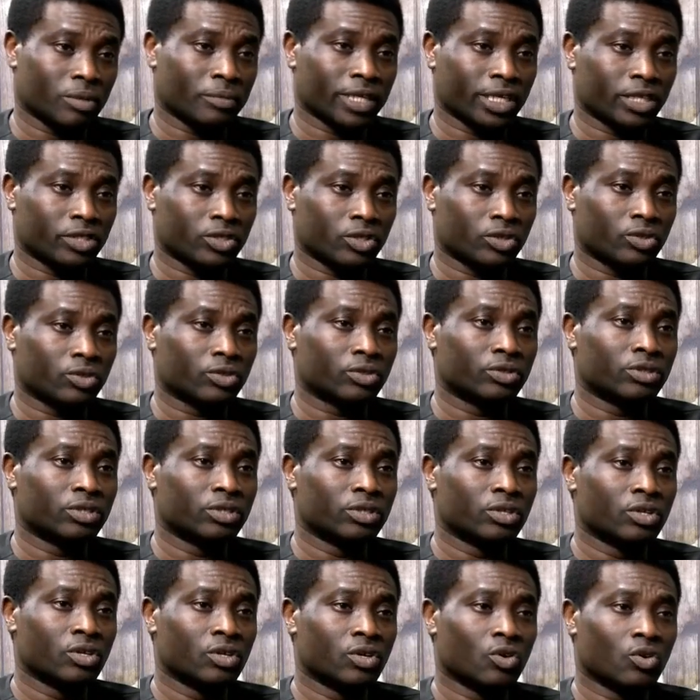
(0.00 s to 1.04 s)
Bamanga Tukur,
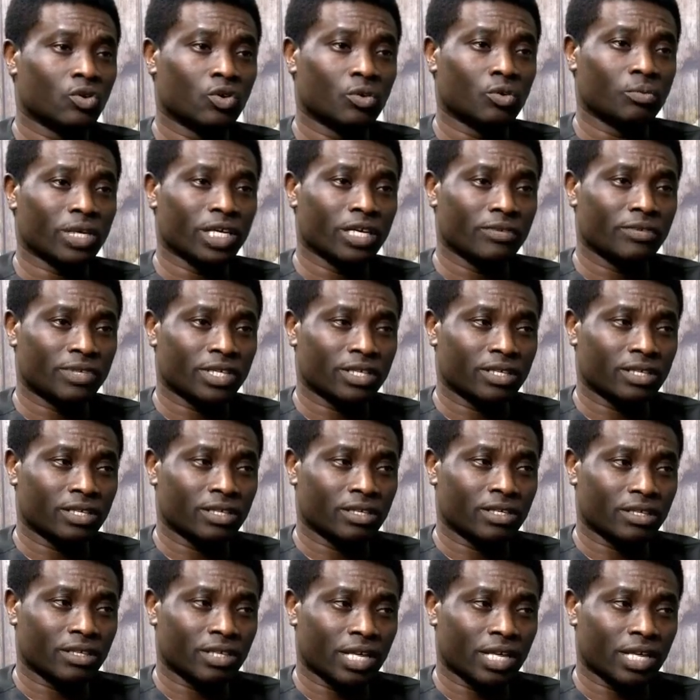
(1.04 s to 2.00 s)
who believes